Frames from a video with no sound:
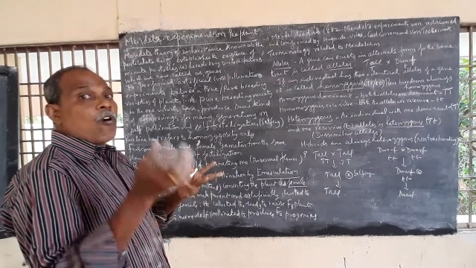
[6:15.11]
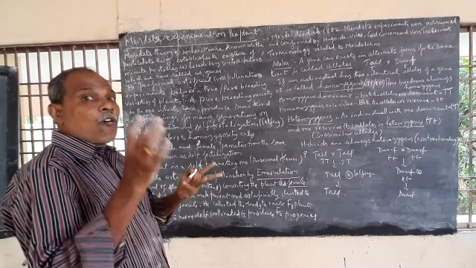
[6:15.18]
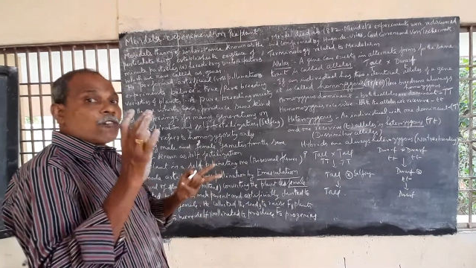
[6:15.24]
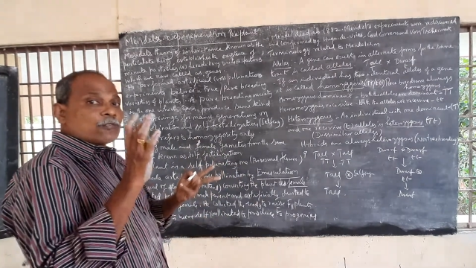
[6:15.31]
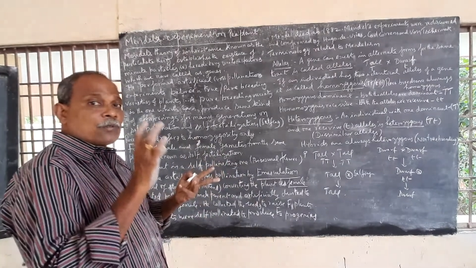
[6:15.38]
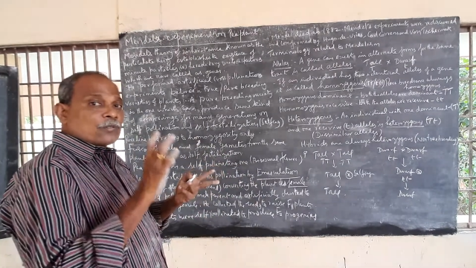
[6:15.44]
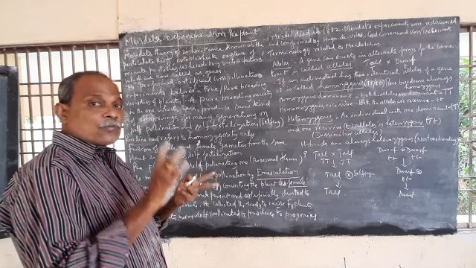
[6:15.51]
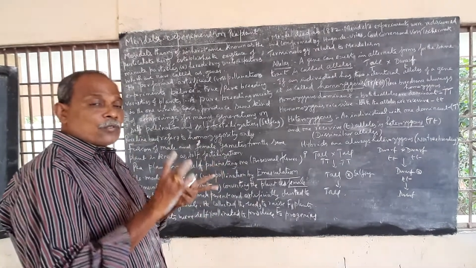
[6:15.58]

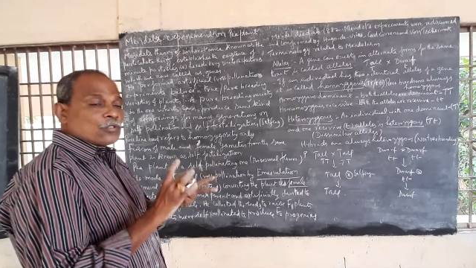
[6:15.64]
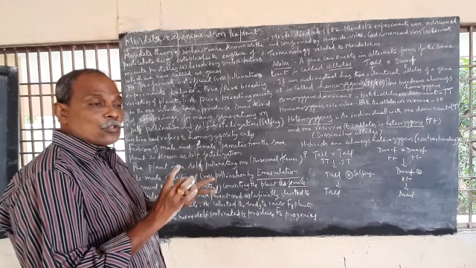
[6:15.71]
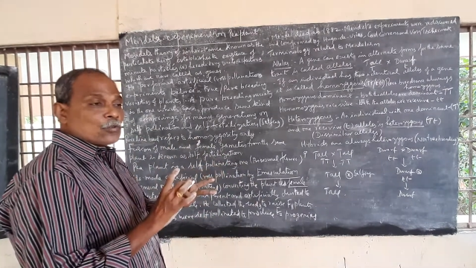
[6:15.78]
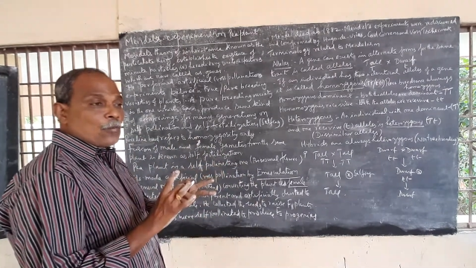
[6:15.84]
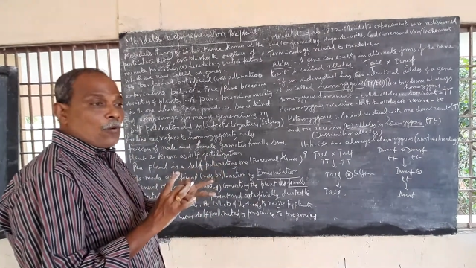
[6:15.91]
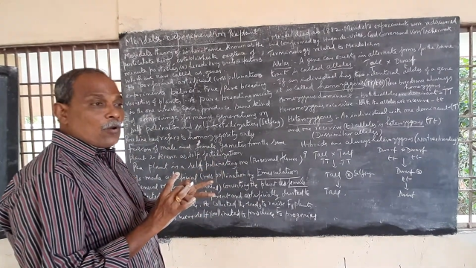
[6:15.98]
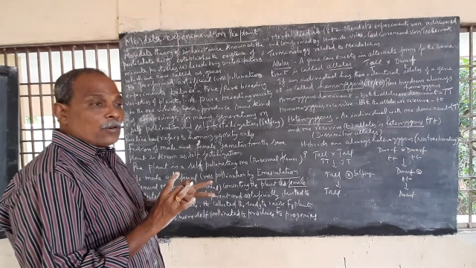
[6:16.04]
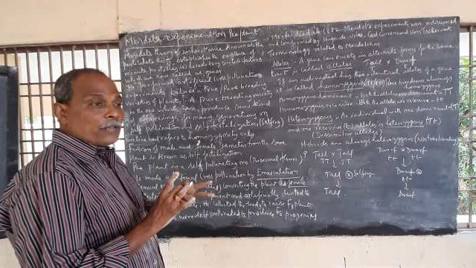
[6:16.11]
offsprings with the
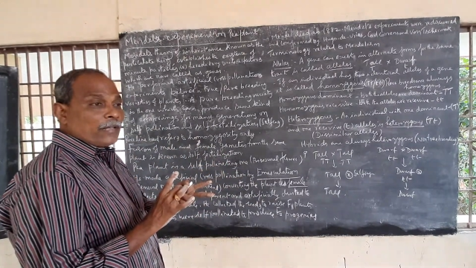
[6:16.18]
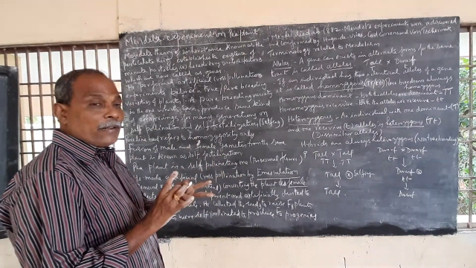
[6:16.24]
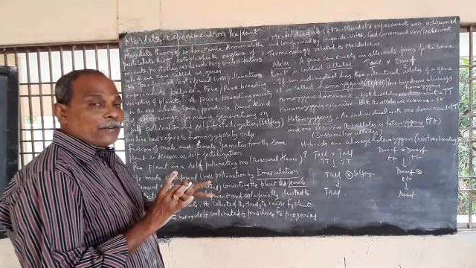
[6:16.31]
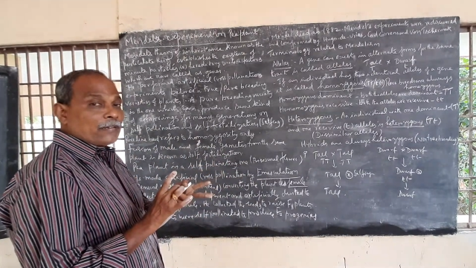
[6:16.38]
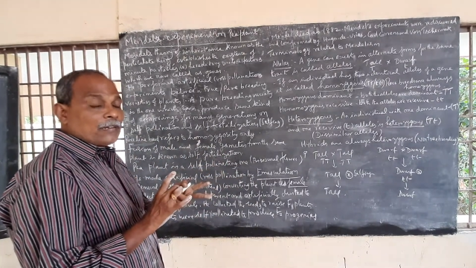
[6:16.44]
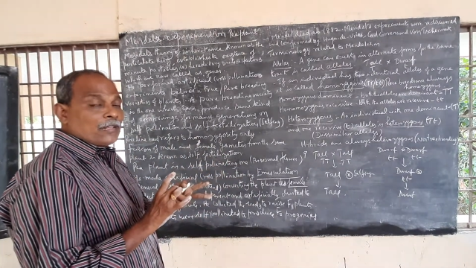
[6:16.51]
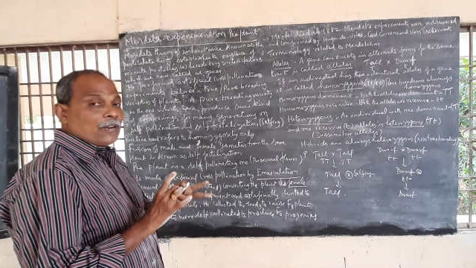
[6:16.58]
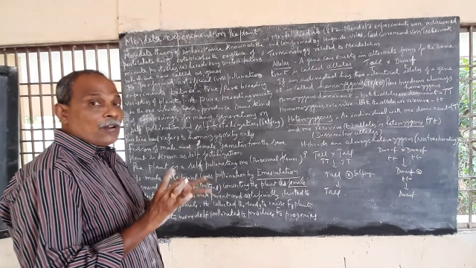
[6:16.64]
small
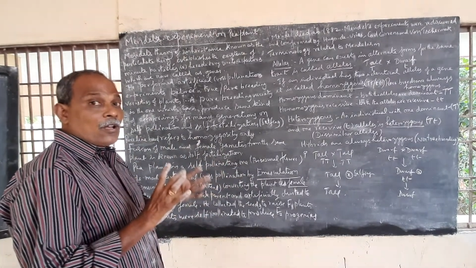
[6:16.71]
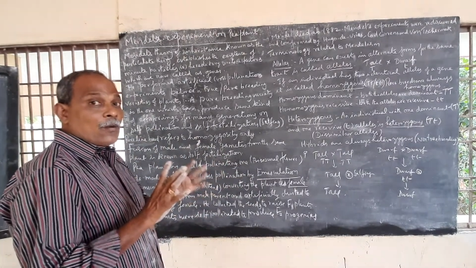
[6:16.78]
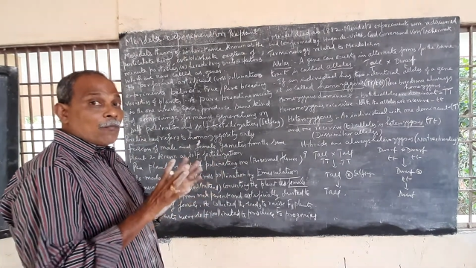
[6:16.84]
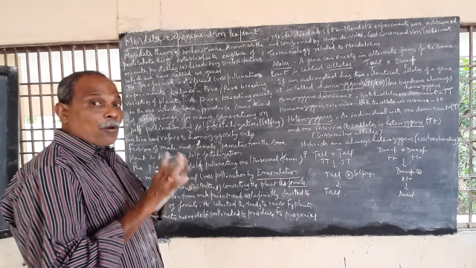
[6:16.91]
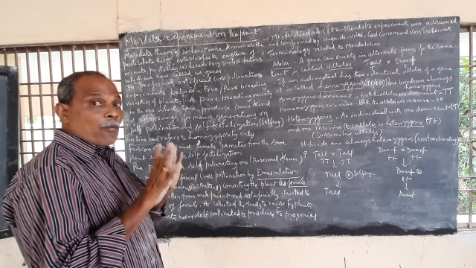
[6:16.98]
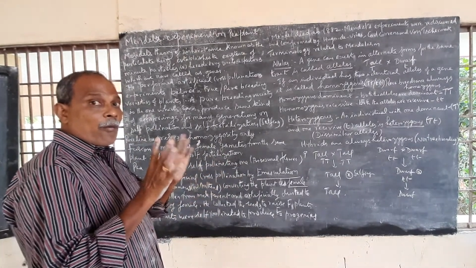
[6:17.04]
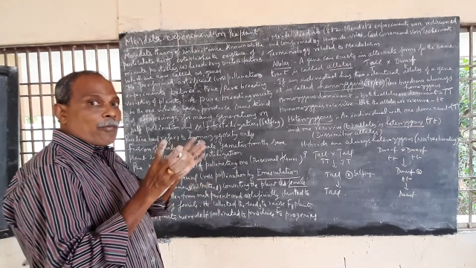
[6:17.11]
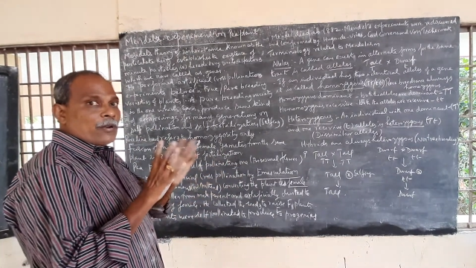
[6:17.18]
character,
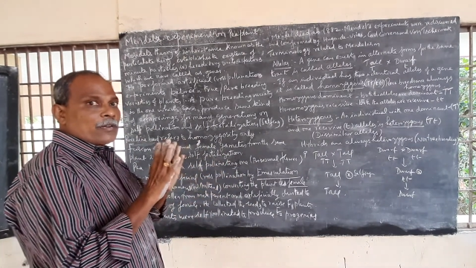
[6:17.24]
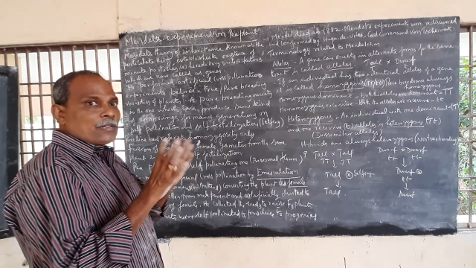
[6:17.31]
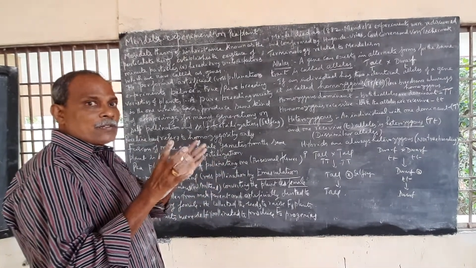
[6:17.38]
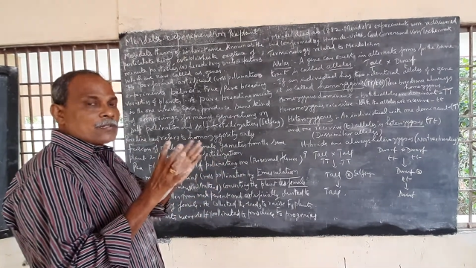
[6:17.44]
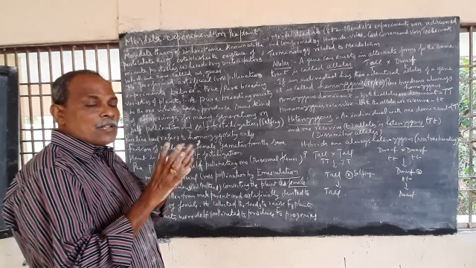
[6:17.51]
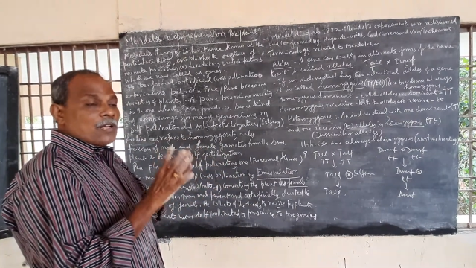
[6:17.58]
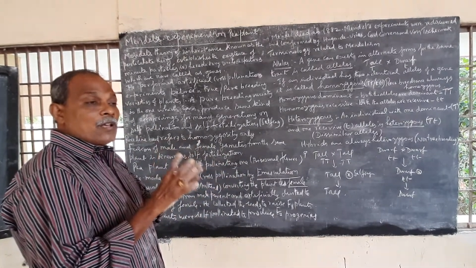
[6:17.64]
probabilities.